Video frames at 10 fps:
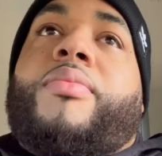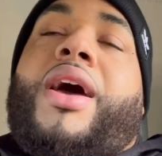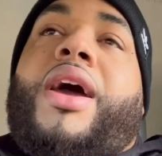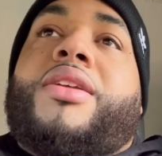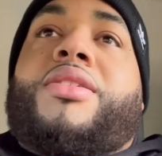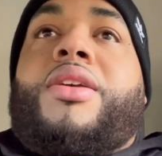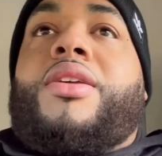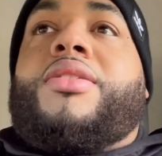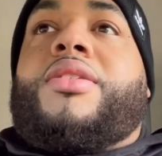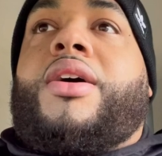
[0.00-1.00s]
behind the
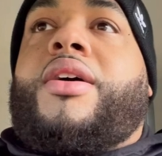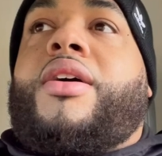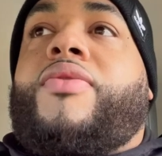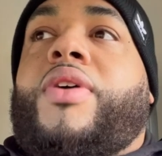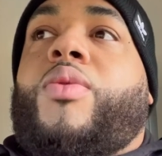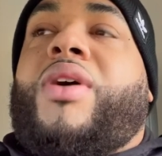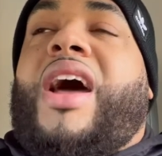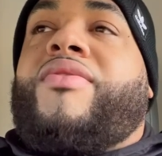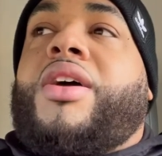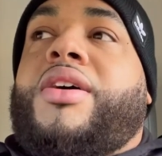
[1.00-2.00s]
scenes stuff, and what
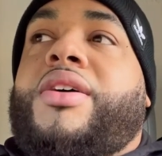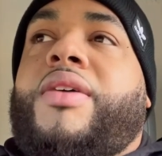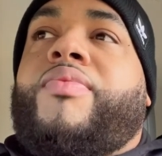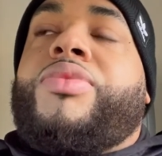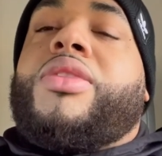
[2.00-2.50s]
I've done.